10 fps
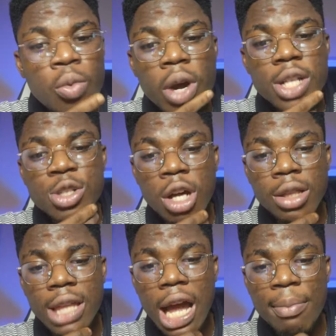
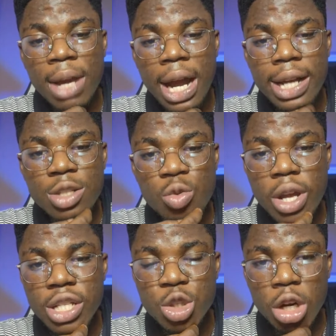Question time, guys.
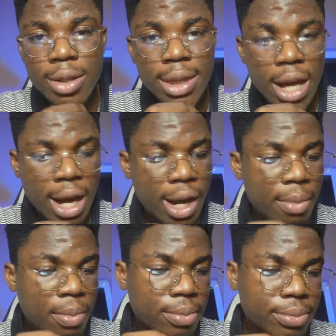Question
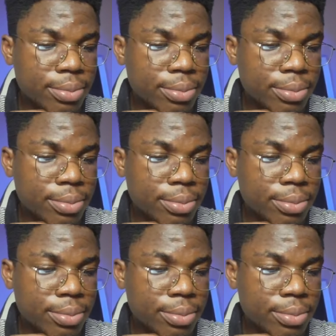time.